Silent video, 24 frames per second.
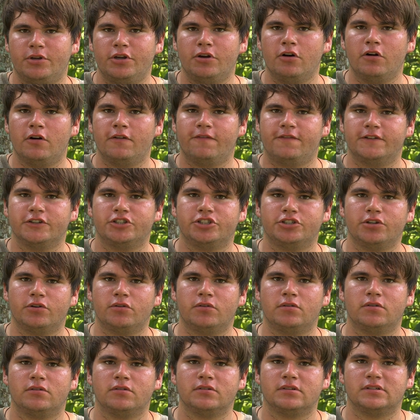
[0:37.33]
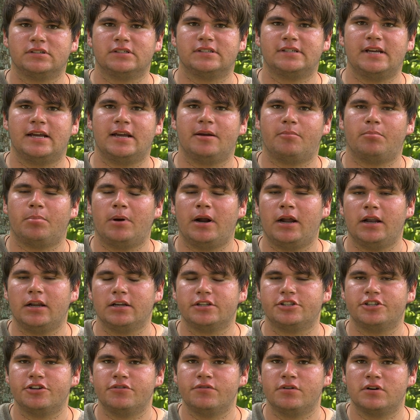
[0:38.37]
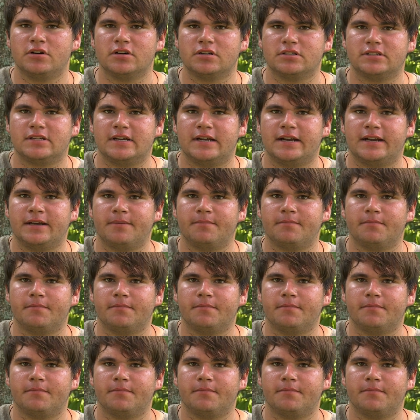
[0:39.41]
you're going to for sure sink probably two hooks in him.